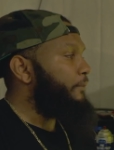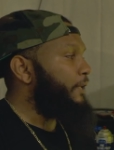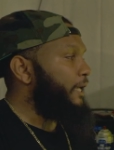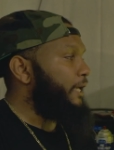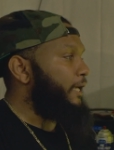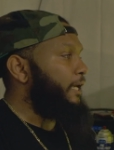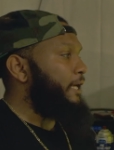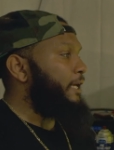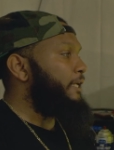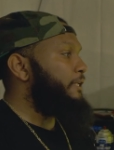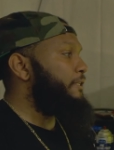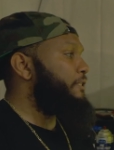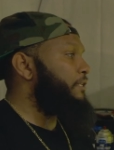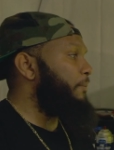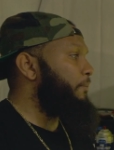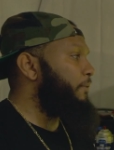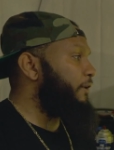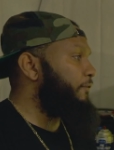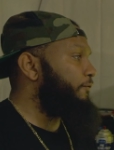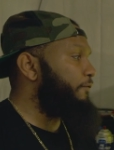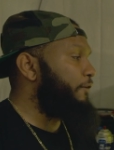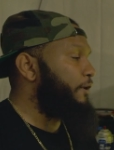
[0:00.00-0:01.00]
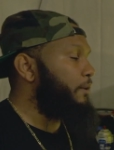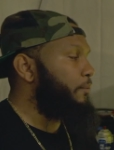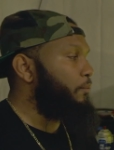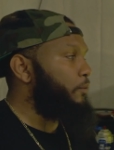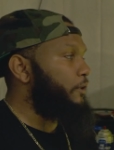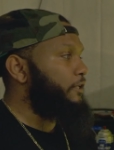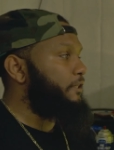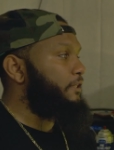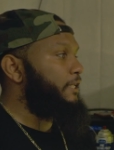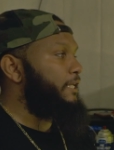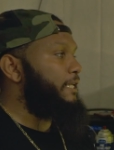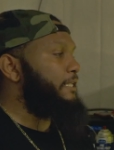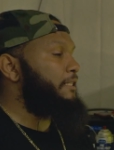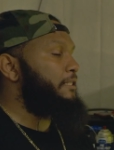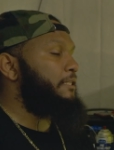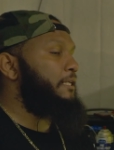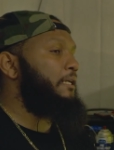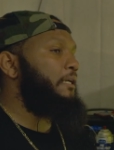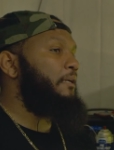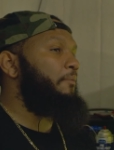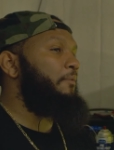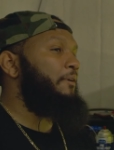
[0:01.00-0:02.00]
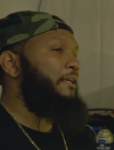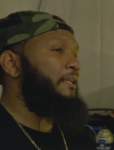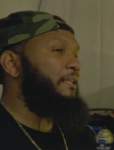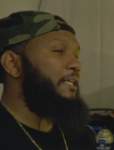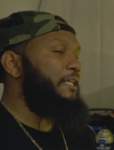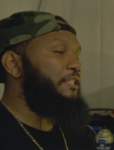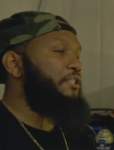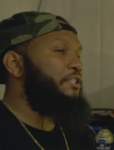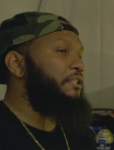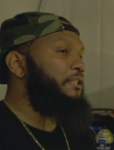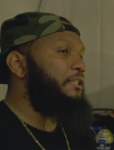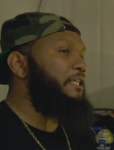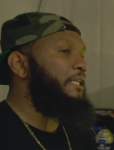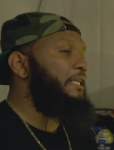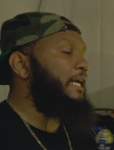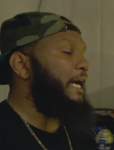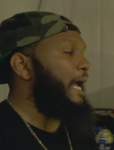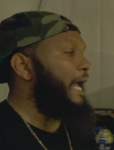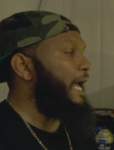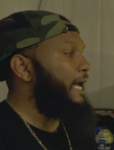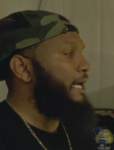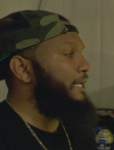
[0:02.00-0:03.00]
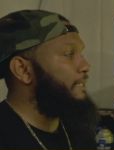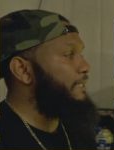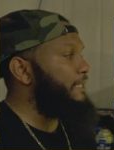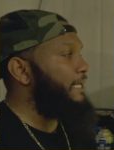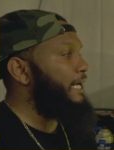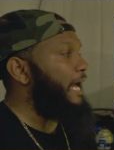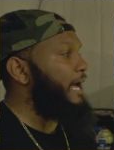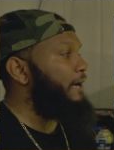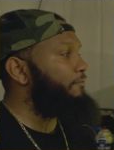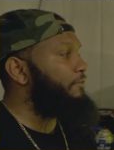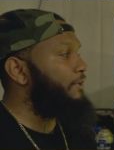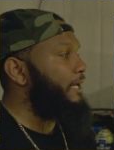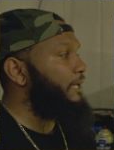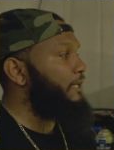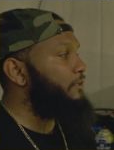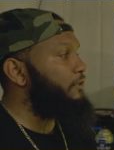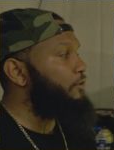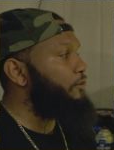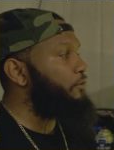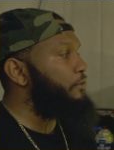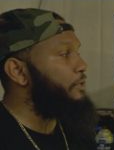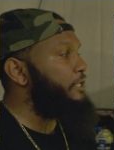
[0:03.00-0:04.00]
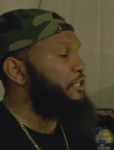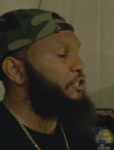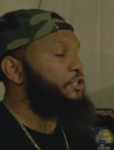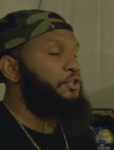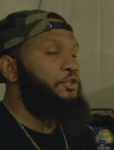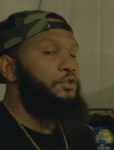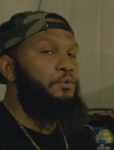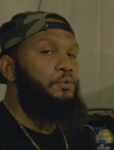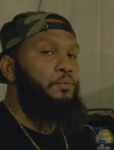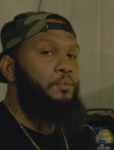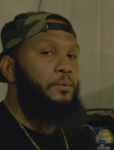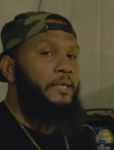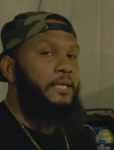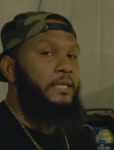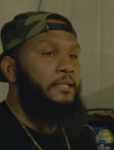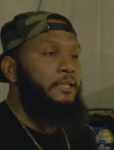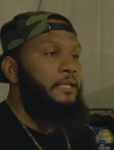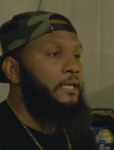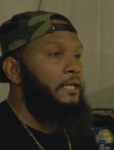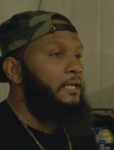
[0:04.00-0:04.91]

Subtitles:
and some of the firmware things. Initially, I did have like a little issue with